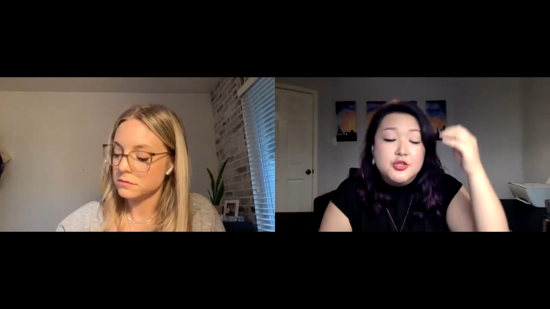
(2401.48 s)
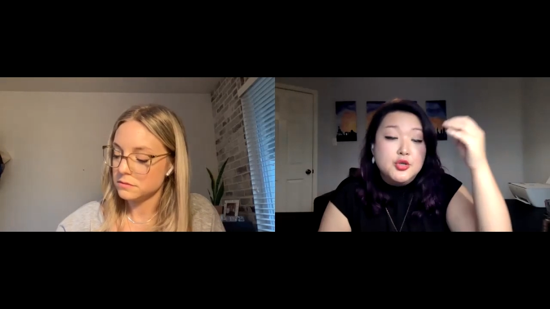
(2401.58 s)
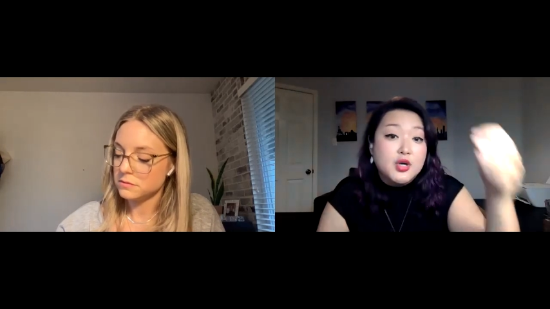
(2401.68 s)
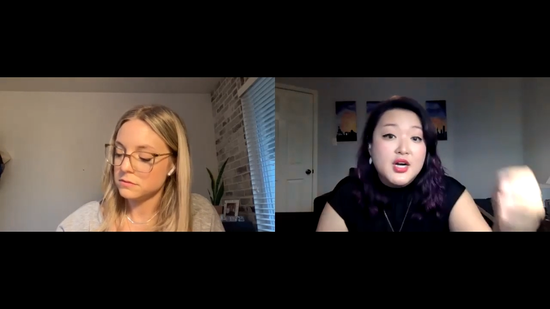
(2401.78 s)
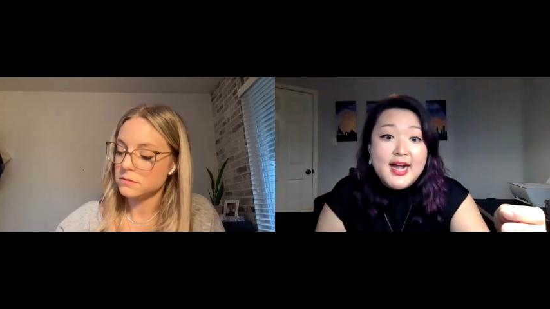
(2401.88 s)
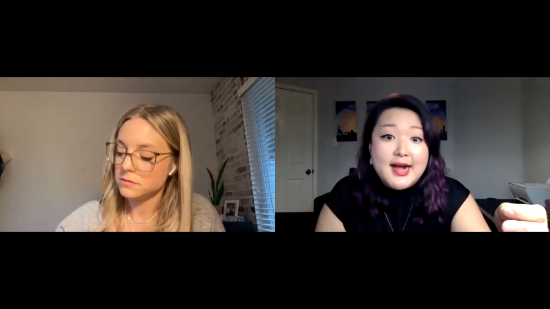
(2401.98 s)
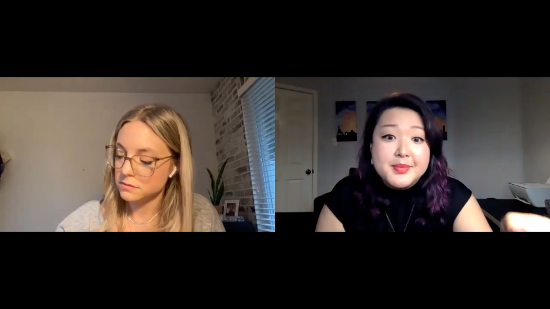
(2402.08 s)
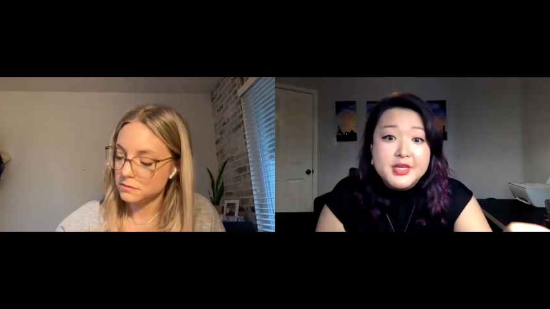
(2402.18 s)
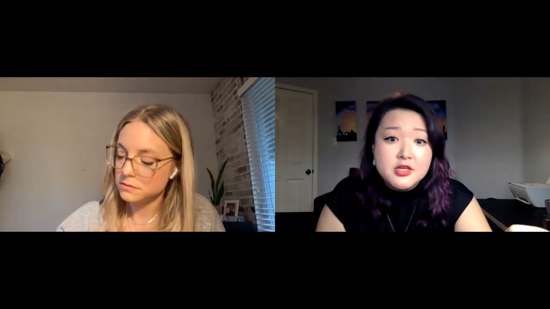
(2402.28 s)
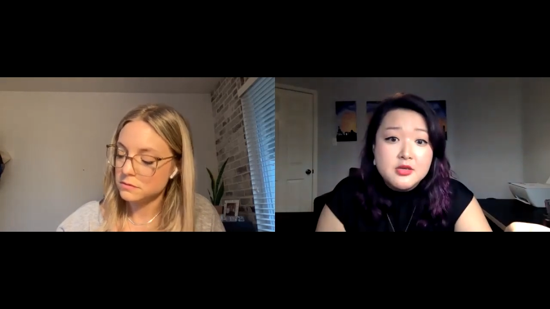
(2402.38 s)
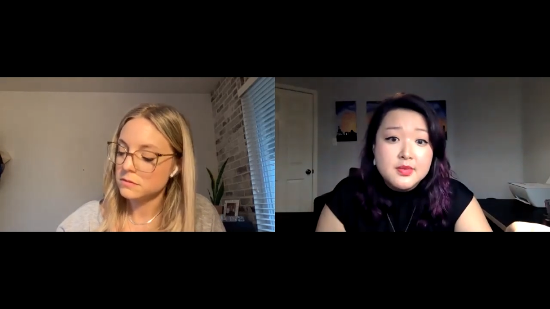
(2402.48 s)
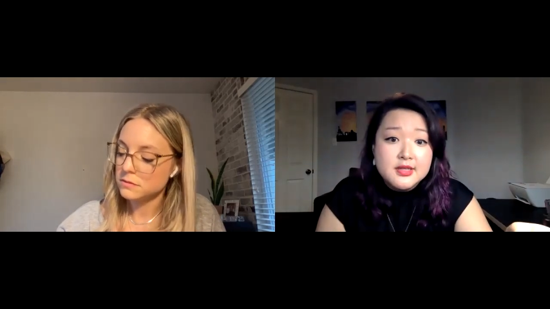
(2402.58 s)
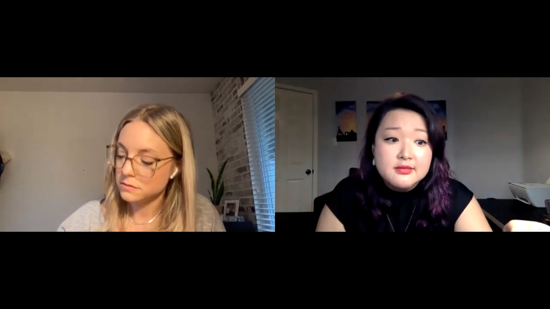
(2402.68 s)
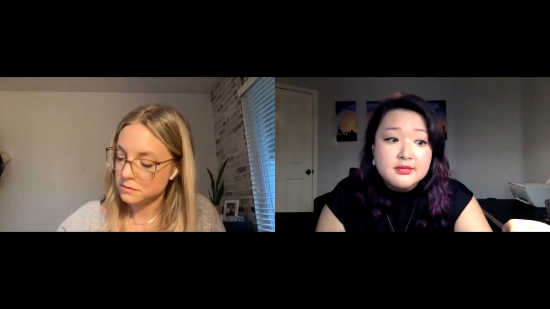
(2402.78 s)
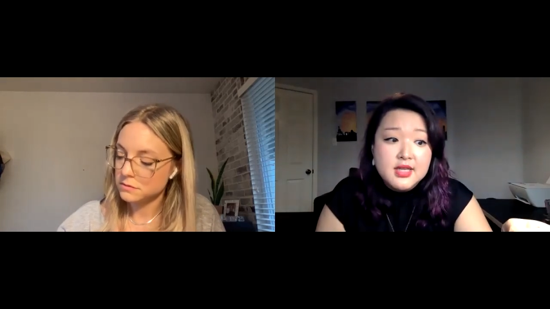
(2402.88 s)
Speaker 1: you're a happy
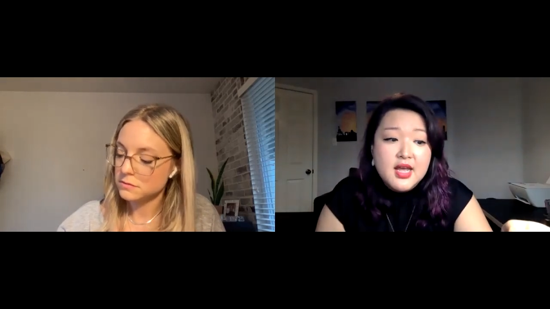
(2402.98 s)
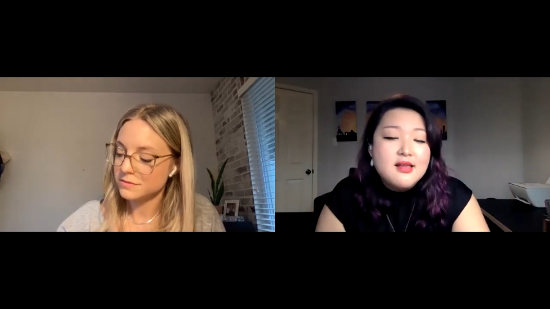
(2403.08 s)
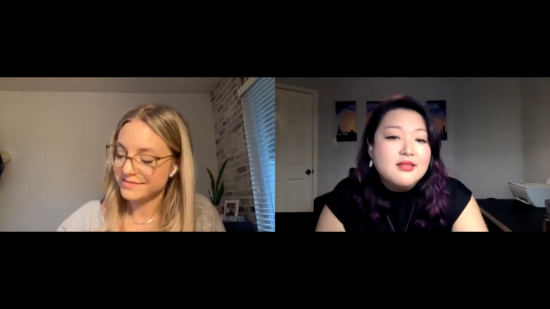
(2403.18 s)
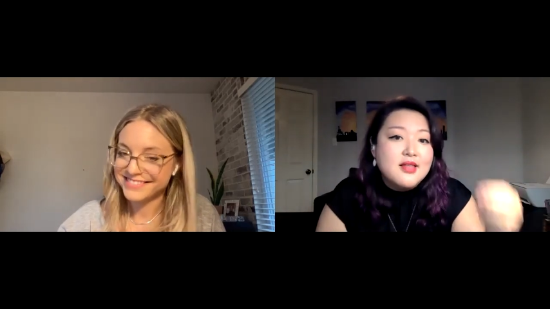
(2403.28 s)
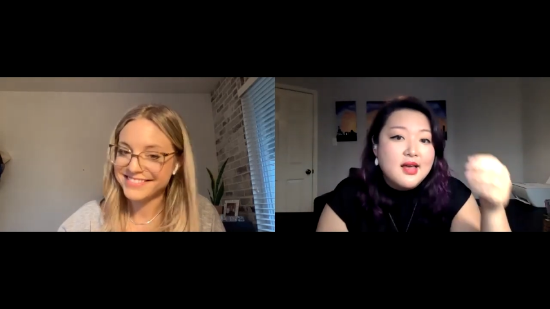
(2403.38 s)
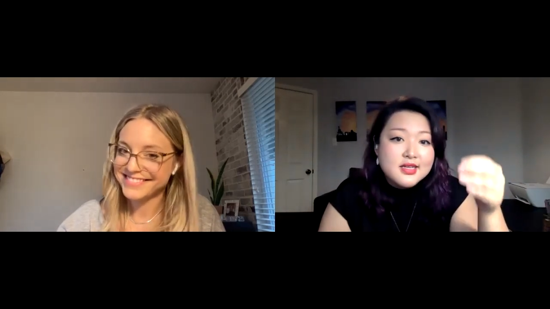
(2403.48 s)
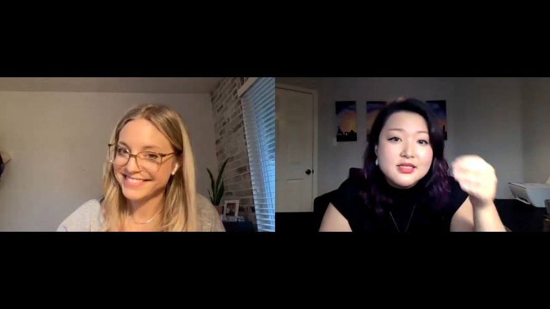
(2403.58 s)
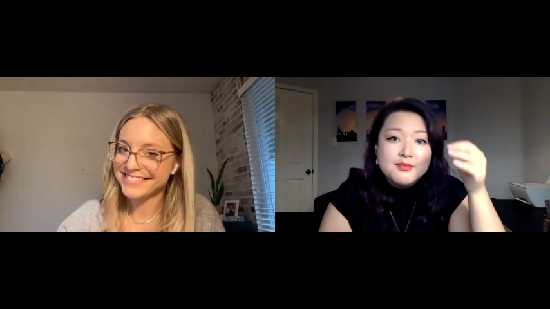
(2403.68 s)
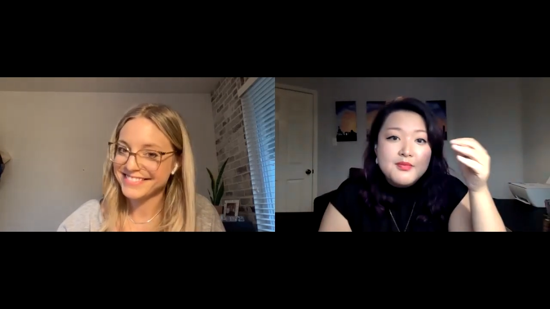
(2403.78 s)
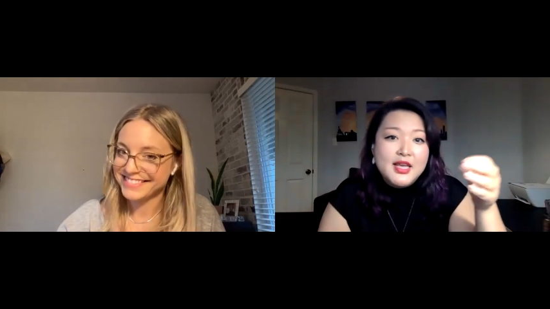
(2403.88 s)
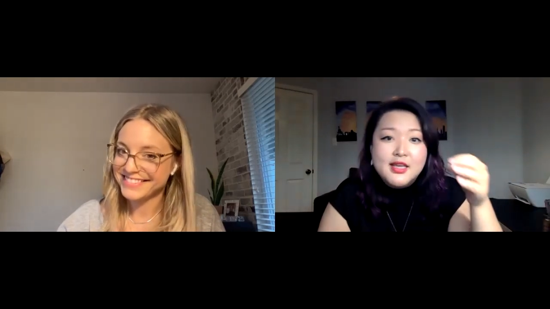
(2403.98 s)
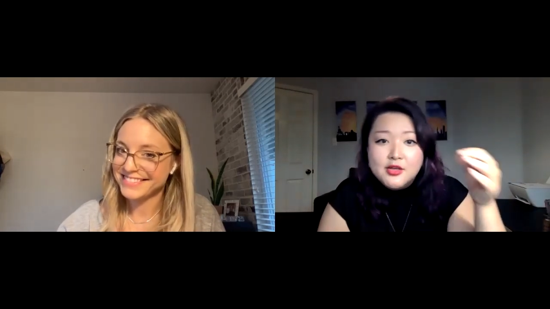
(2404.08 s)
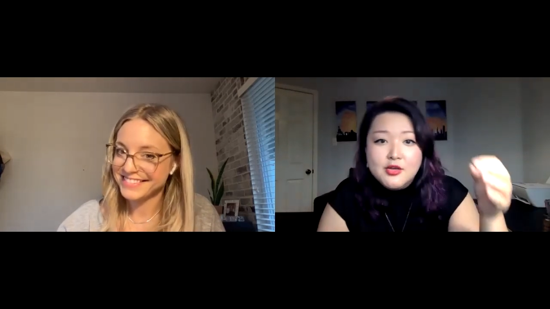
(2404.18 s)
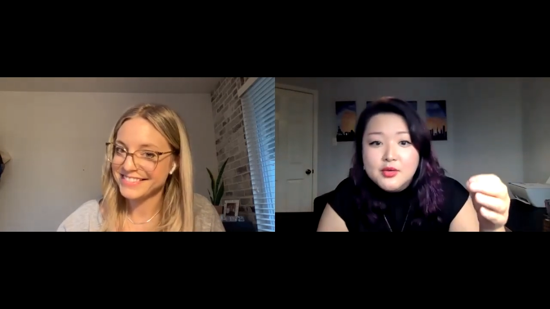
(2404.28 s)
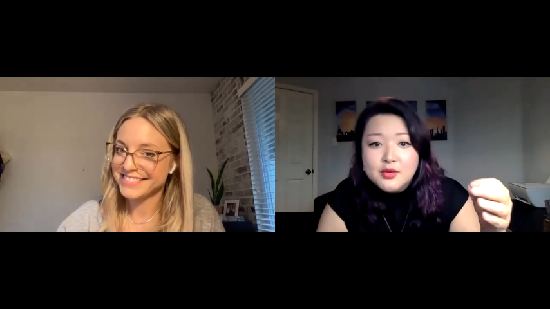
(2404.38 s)
human let us make
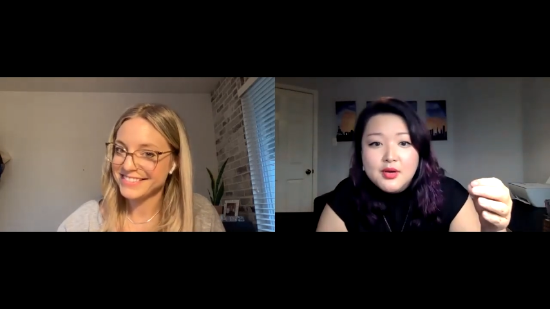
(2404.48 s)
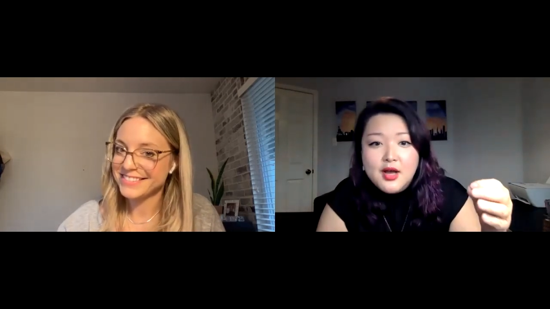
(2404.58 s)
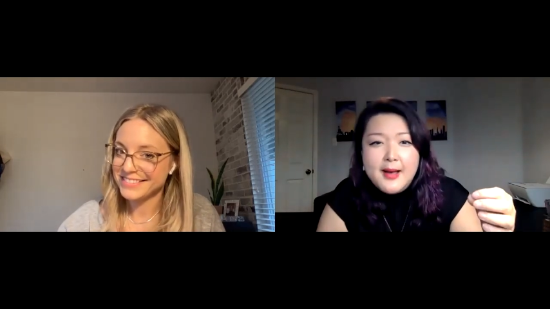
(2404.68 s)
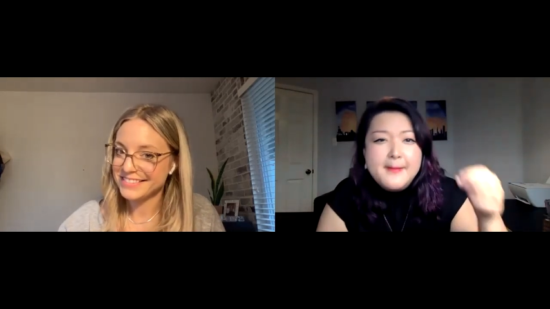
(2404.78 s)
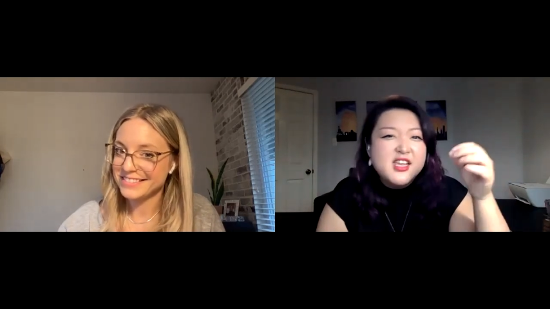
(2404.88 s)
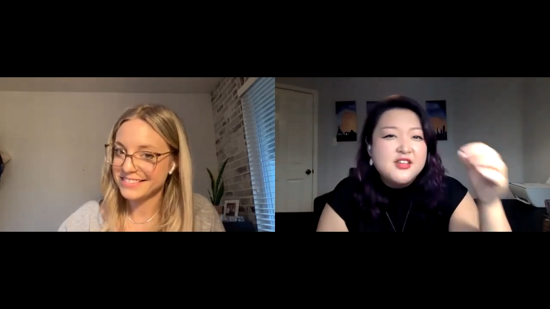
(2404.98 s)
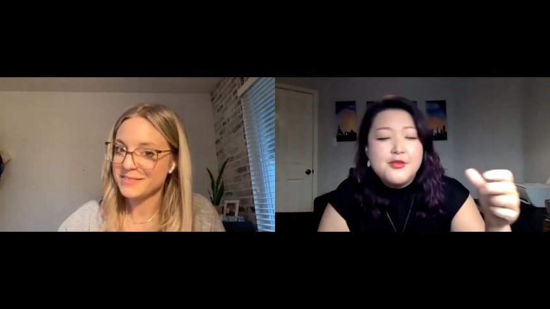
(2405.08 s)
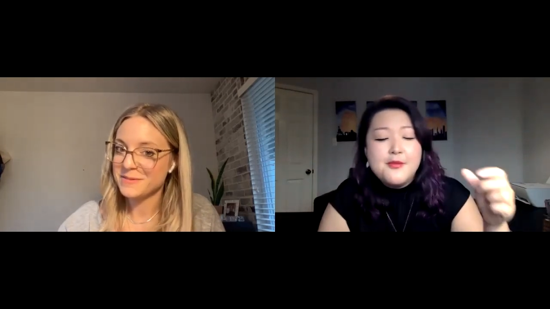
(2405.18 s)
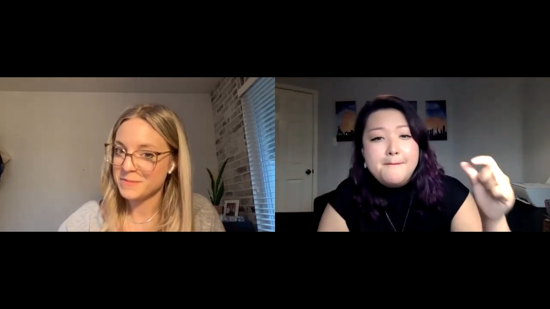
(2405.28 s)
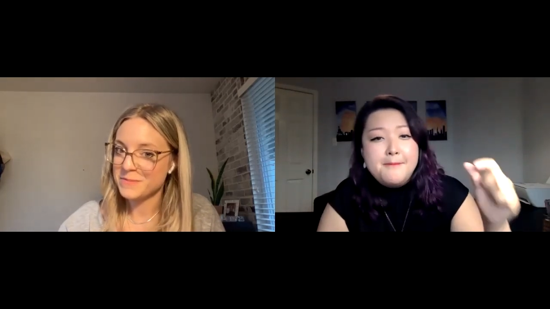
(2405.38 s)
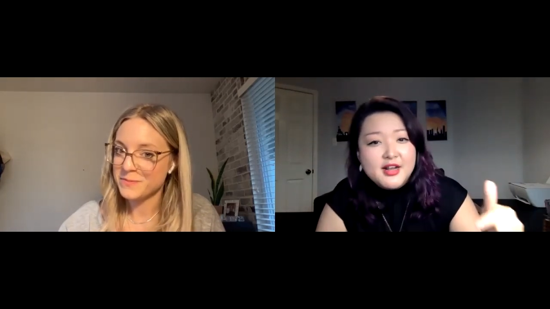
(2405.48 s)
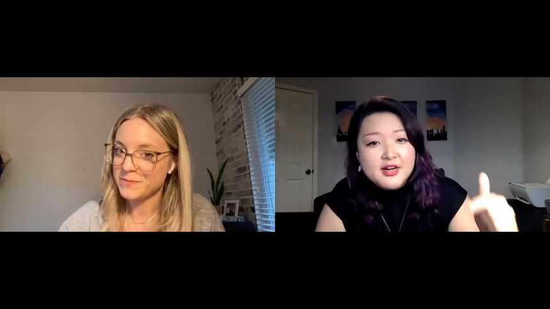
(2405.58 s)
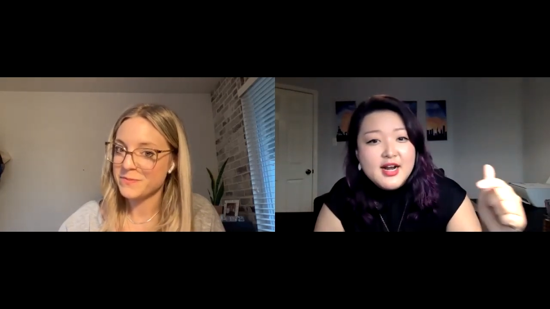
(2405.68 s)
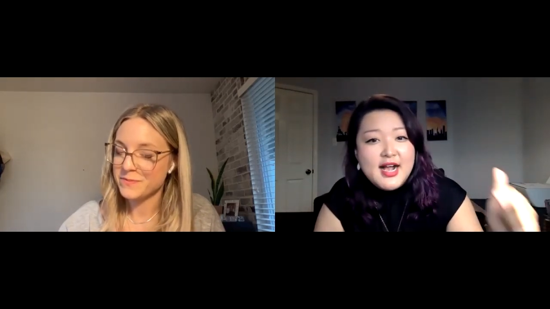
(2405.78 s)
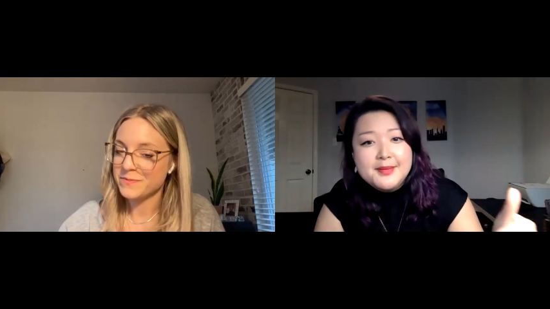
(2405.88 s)
you an even
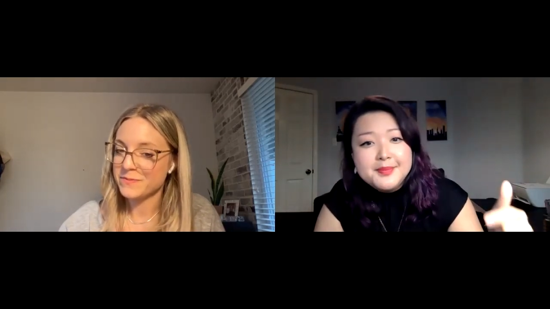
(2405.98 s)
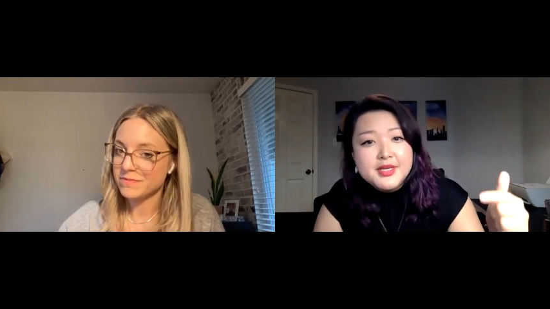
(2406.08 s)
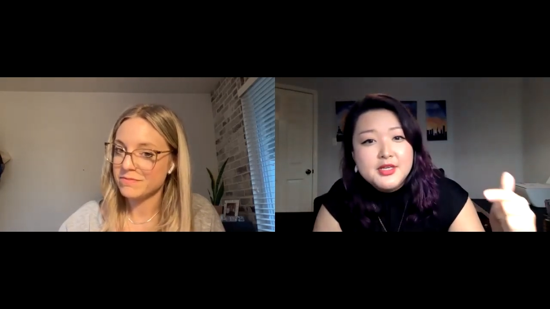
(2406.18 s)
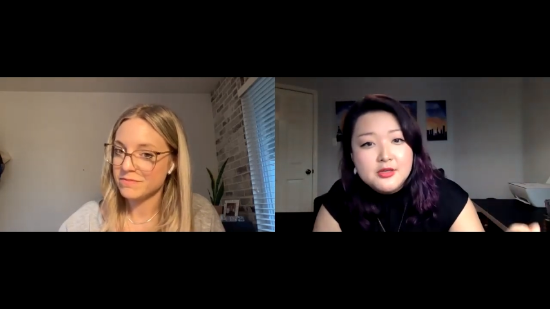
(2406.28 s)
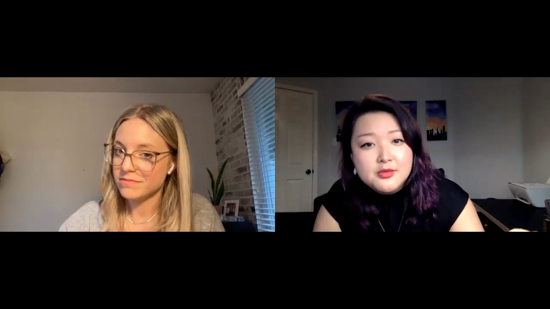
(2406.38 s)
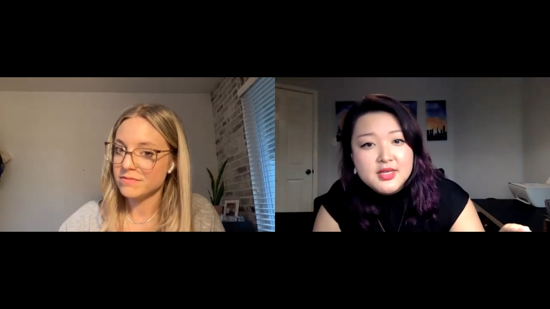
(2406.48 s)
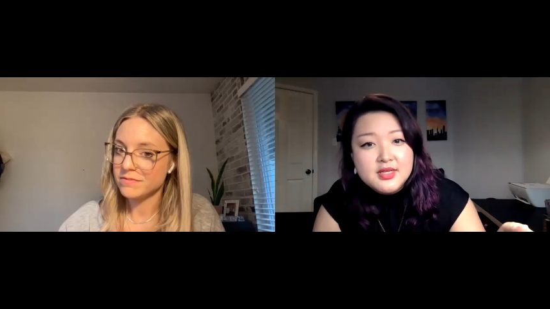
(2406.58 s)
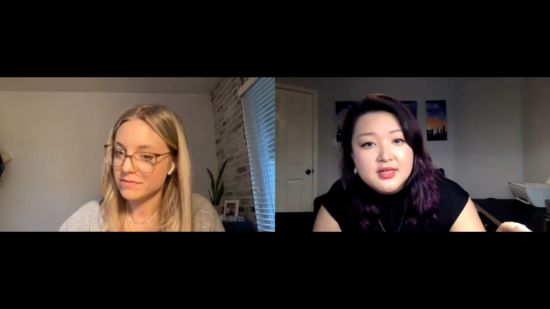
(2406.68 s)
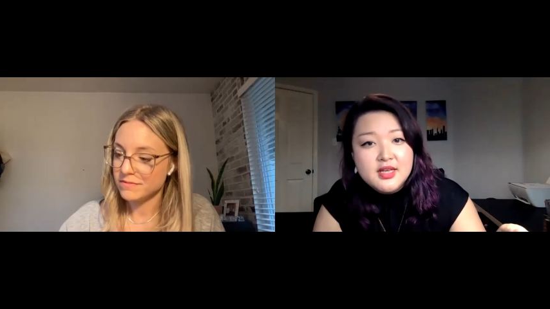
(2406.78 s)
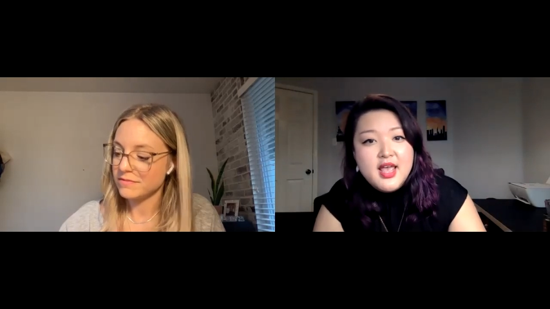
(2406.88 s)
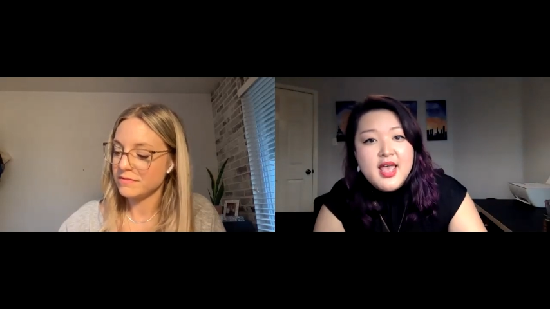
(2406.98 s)
better happy human